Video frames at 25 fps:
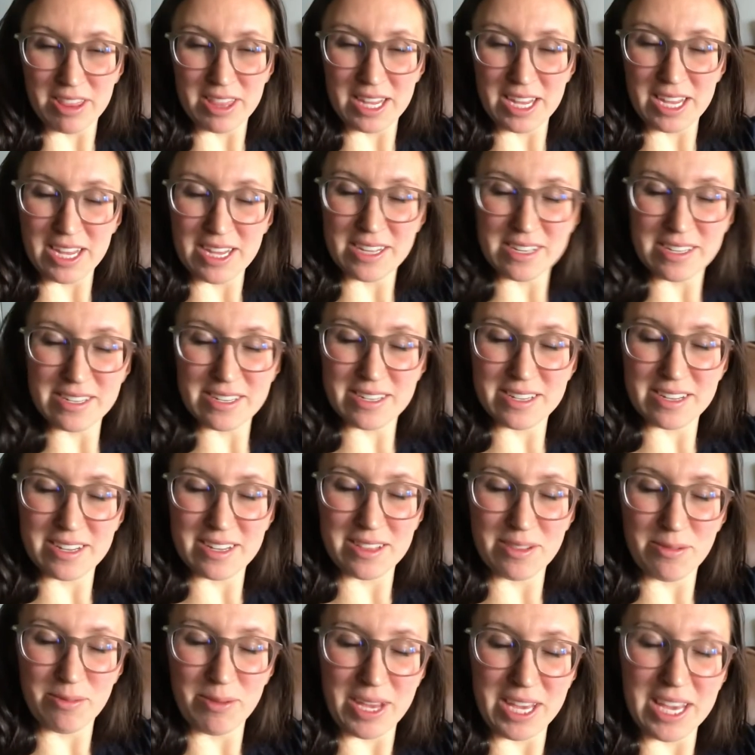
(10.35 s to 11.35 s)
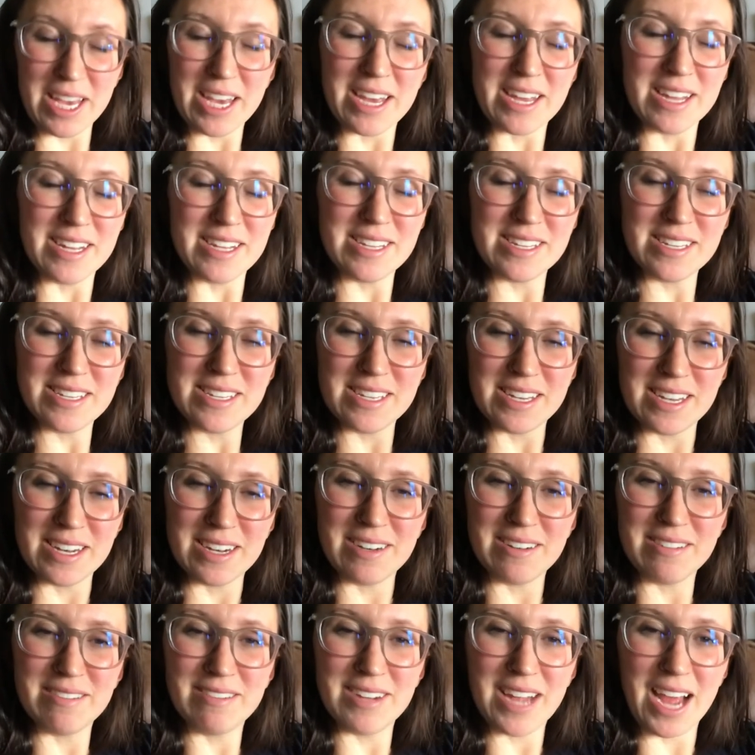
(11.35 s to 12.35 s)
things on the weekends
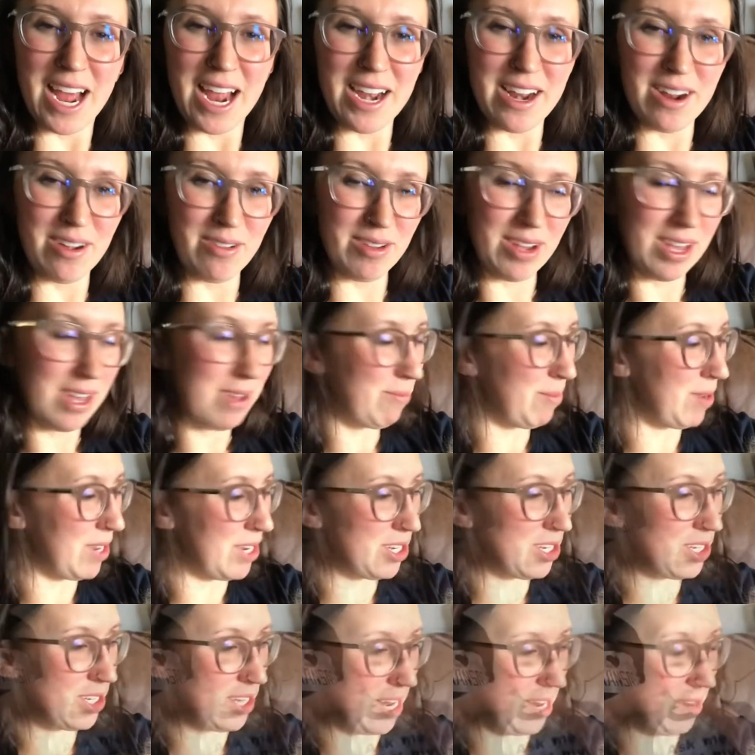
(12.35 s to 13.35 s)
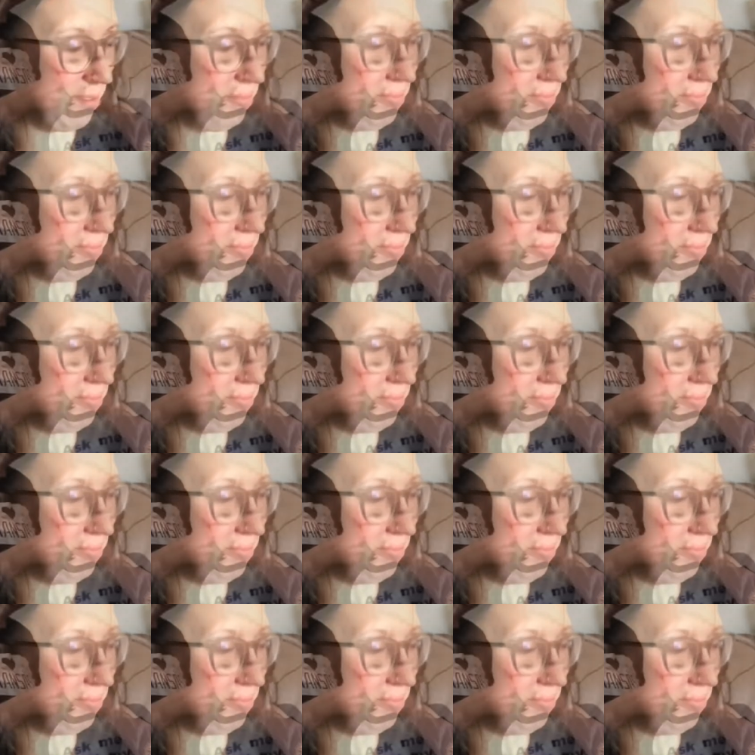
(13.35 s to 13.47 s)
and I don't get much done.